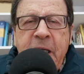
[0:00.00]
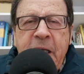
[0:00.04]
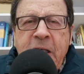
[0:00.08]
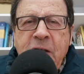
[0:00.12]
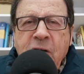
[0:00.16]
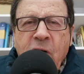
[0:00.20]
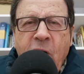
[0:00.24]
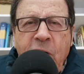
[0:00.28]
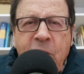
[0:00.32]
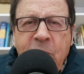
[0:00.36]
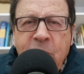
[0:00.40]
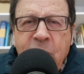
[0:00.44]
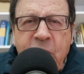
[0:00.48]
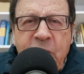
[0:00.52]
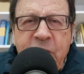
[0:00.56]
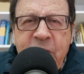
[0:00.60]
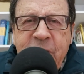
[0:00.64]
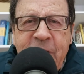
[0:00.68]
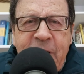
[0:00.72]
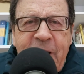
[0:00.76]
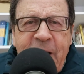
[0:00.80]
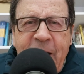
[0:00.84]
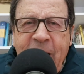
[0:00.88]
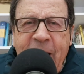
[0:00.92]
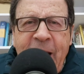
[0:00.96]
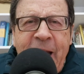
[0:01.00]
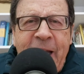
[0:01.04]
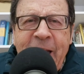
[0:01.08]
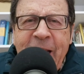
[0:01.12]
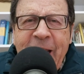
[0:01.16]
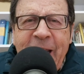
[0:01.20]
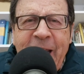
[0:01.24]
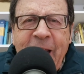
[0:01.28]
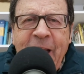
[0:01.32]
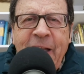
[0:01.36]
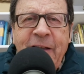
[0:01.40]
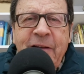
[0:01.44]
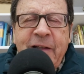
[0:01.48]
in almost
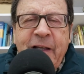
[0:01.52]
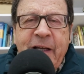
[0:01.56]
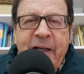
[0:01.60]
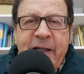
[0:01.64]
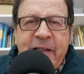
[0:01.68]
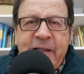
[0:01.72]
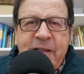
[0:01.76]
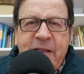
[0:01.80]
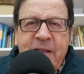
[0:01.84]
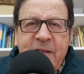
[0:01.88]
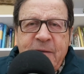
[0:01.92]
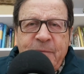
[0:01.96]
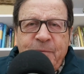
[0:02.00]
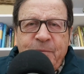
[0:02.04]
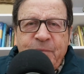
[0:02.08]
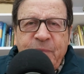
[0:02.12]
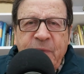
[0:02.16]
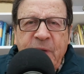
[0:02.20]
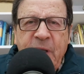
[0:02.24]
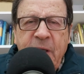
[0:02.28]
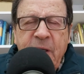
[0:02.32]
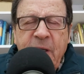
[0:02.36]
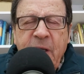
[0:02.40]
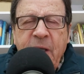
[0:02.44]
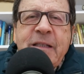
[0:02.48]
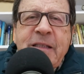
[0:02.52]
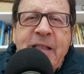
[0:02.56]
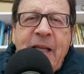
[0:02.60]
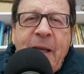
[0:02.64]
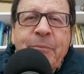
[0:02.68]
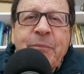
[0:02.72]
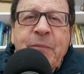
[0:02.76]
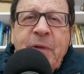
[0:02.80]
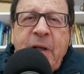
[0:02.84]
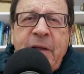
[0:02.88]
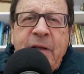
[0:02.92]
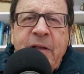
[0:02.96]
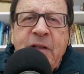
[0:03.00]
any index,
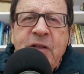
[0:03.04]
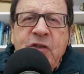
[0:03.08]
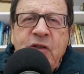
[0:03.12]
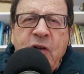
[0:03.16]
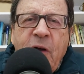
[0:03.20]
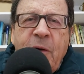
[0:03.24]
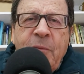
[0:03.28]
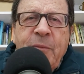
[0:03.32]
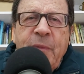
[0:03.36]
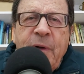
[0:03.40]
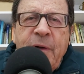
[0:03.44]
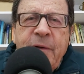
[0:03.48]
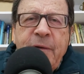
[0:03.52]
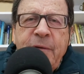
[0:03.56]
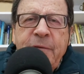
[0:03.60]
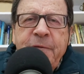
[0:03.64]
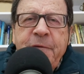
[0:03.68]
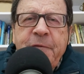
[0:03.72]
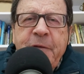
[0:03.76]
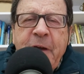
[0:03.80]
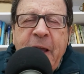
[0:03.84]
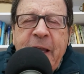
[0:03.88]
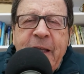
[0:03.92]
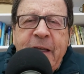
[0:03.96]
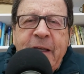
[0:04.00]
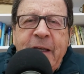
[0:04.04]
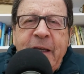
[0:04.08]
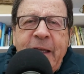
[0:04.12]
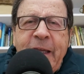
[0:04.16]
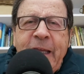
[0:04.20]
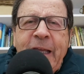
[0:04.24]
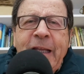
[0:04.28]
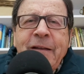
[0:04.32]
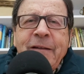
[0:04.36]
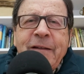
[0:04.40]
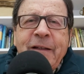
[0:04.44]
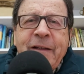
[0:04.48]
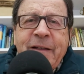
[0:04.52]
except in some fake
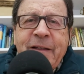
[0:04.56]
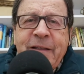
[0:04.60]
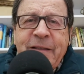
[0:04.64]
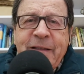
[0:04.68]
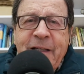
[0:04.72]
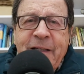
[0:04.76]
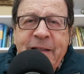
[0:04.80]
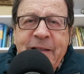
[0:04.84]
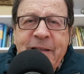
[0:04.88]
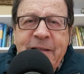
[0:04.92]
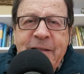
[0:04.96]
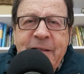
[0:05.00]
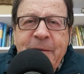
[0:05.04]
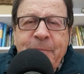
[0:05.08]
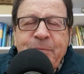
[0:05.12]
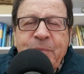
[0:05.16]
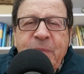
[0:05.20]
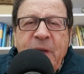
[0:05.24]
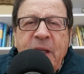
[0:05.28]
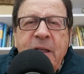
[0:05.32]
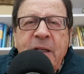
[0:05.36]
indexes,